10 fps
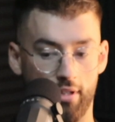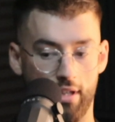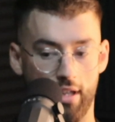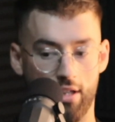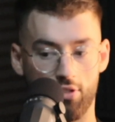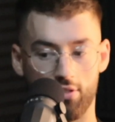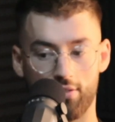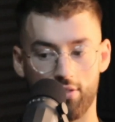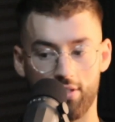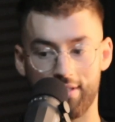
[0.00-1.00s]
it's just
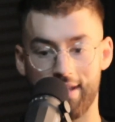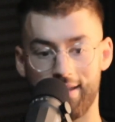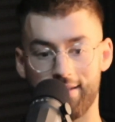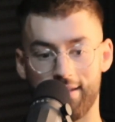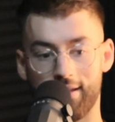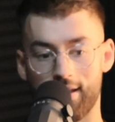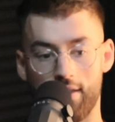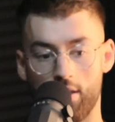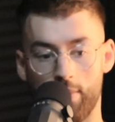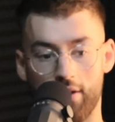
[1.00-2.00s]
steady decline,
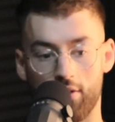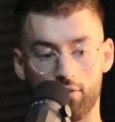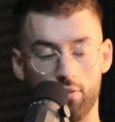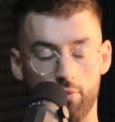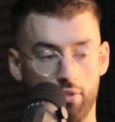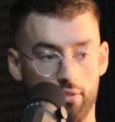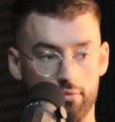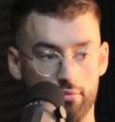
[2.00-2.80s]
and they might not come at all.